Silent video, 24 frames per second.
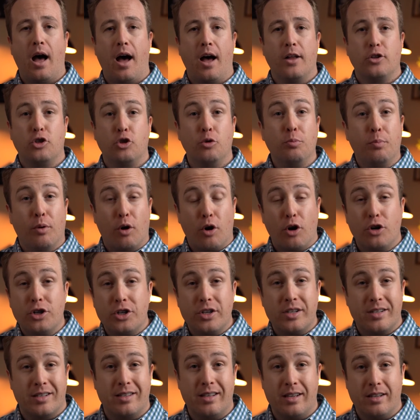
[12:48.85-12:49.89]
to
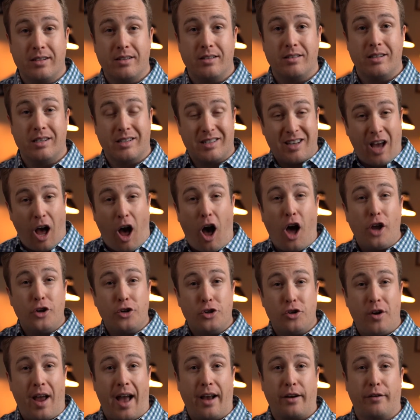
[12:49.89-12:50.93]
purchase this
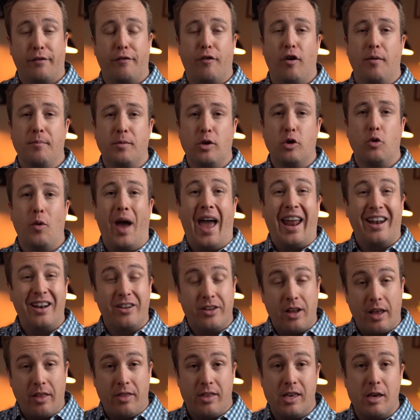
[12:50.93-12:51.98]
contract from you, and
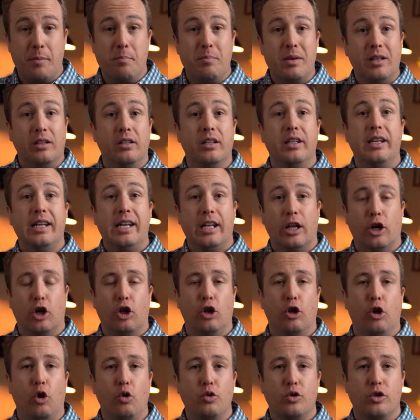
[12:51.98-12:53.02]
the ability to
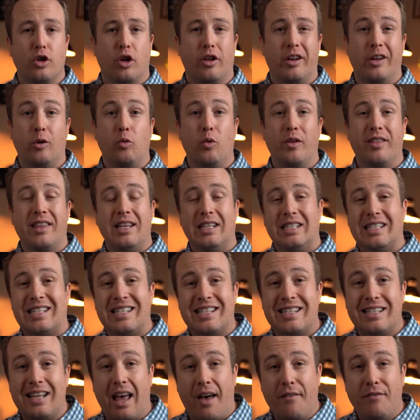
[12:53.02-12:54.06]
close on it within
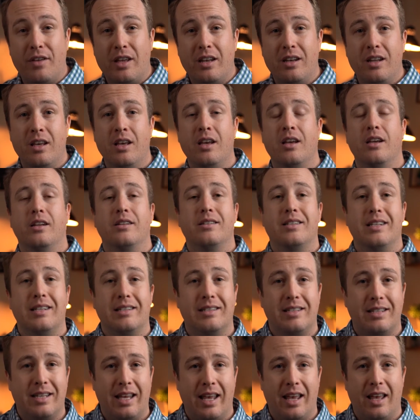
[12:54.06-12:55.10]
7 to
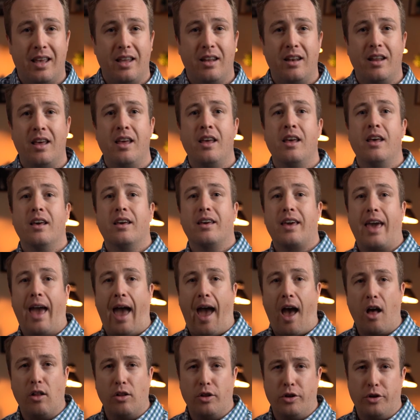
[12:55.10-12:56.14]
10
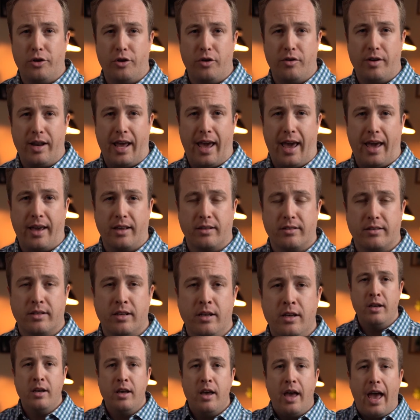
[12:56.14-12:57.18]
calendar days.
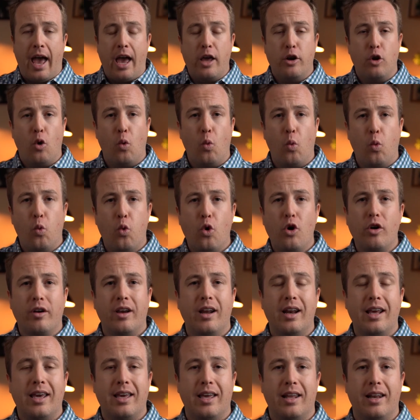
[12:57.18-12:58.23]
And we're
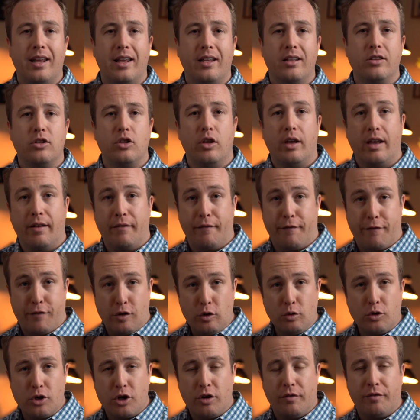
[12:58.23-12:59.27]
going to get in
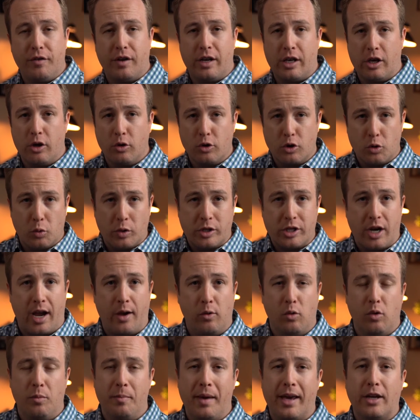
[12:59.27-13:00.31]
future videos, which I
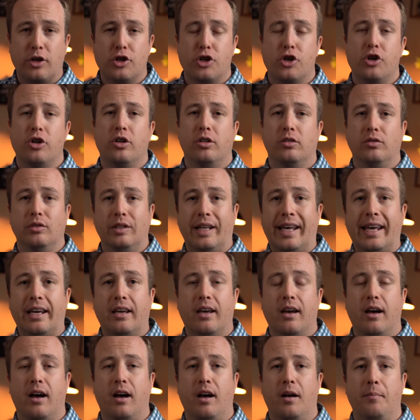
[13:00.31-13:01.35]
will make sure to
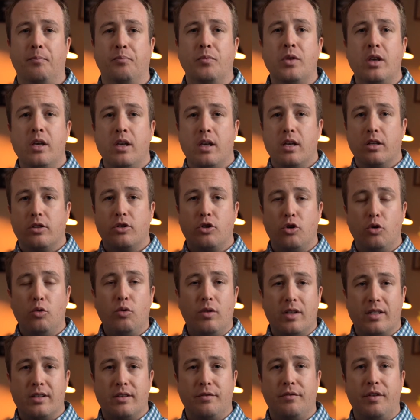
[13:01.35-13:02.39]
link to
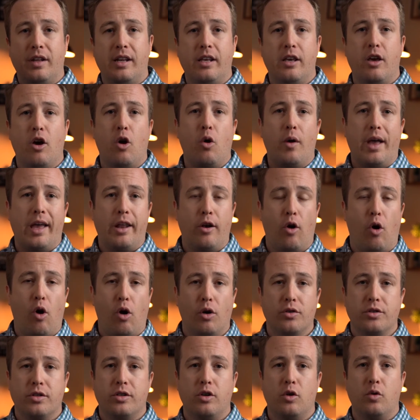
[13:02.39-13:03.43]
this video and
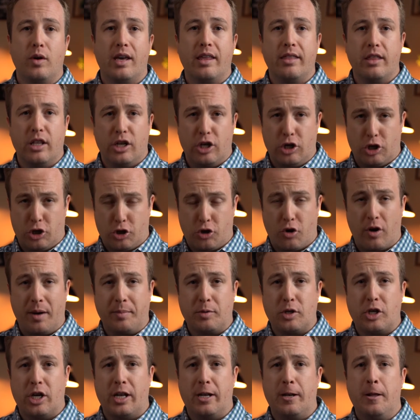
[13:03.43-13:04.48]
also in the
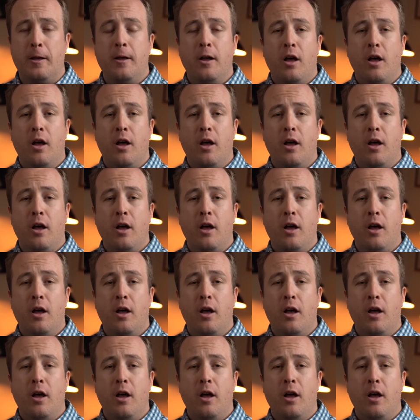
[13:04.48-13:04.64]
description,